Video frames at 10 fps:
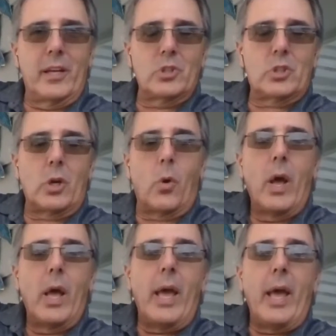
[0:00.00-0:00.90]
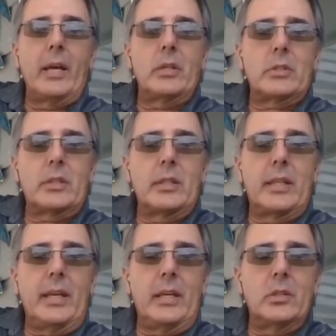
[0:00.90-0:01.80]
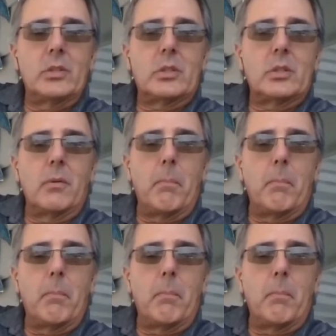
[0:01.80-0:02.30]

And so as these